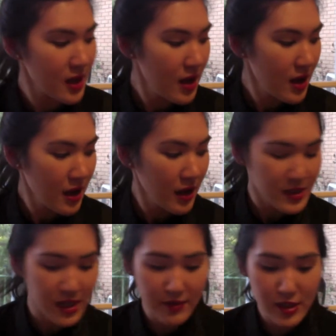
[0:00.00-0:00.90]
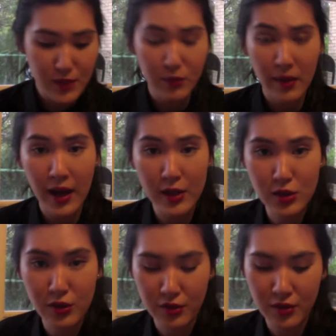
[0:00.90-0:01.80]
this this past few
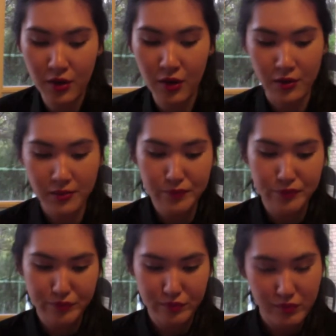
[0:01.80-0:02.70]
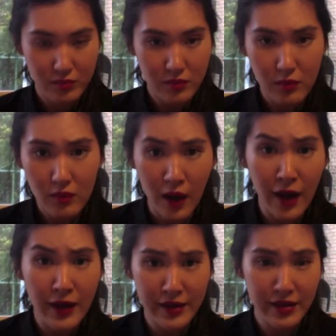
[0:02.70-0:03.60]
months since I've been introduced to it. So
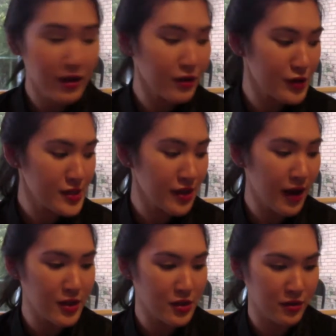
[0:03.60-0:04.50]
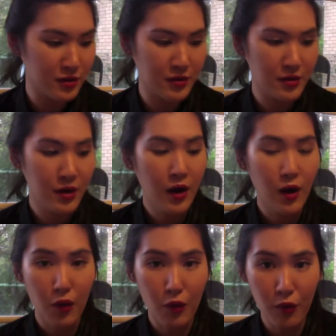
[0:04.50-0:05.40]
I love this. So after I
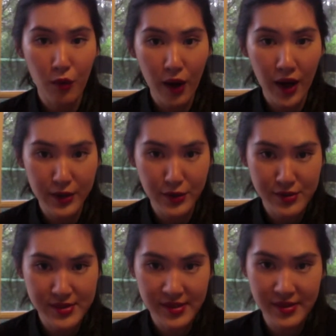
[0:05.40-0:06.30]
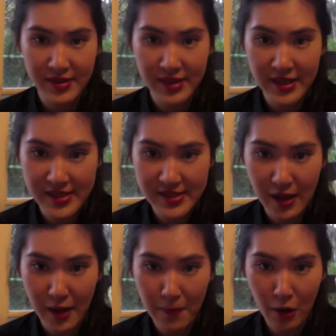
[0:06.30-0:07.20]
put my Hydraluron on,
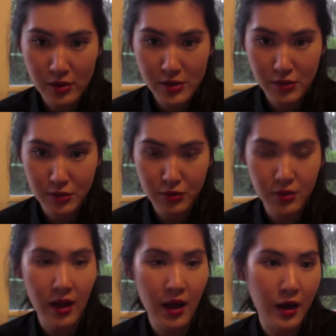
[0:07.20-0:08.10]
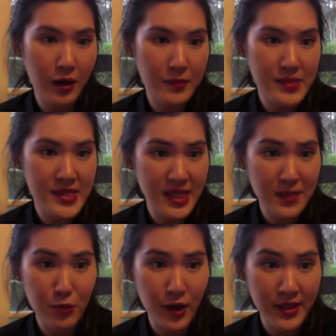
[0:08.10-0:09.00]
I either use the
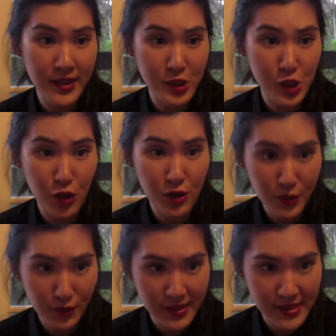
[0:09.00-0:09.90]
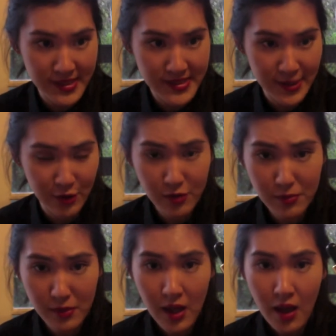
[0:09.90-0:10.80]
Hydraluron or I use
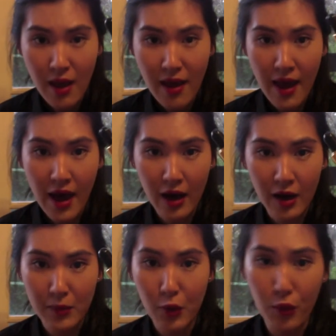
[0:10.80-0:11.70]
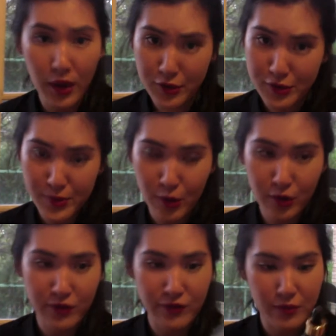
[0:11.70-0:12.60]
this Apostle um,
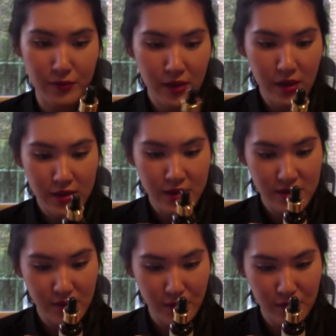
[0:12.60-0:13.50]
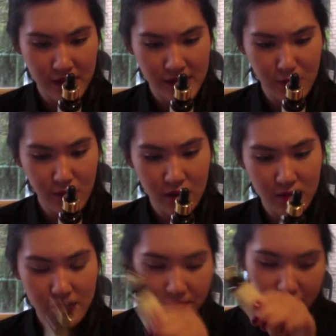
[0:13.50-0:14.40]
Skin Brightening and Tone Correcting
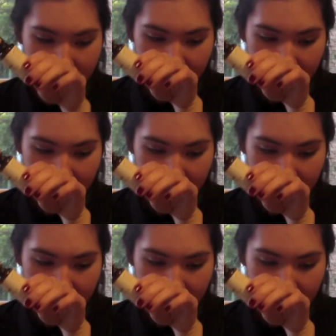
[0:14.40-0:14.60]
Serum